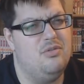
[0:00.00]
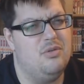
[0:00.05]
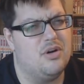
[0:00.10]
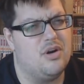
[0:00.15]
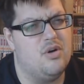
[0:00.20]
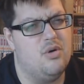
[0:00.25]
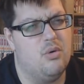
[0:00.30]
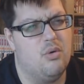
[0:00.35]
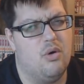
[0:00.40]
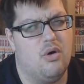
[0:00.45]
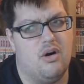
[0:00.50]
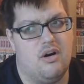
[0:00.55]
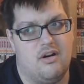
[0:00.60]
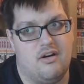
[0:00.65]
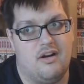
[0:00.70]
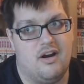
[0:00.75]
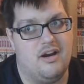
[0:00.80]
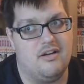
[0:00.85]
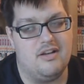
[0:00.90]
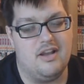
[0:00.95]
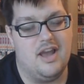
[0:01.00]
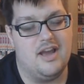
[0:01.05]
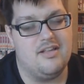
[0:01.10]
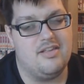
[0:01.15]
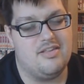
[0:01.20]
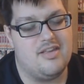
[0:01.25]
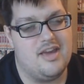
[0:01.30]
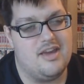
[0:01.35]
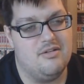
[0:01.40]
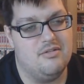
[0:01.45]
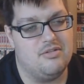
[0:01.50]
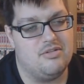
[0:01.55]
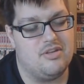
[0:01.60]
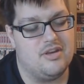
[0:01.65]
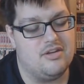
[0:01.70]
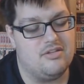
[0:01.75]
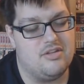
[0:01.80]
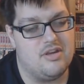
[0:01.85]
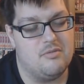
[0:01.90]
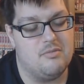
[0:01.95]
to a quarter. I'd like to say it was,
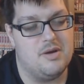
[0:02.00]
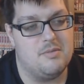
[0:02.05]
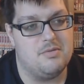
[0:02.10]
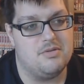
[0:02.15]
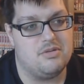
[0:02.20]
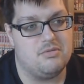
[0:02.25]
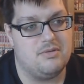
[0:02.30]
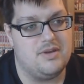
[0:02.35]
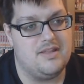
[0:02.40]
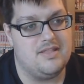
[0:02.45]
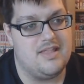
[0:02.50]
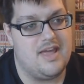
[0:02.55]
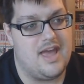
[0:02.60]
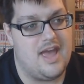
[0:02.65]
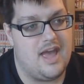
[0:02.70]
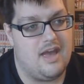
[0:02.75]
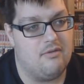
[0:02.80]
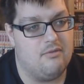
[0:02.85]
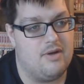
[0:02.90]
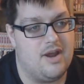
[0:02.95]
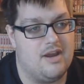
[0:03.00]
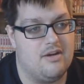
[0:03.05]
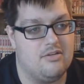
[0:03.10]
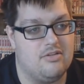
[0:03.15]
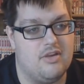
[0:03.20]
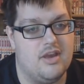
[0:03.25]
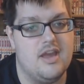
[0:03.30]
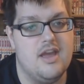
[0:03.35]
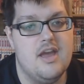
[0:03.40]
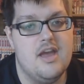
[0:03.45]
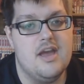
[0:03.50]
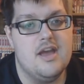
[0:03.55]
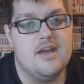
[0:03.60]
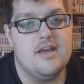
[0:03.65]
like, somewhere between there, whereas, like,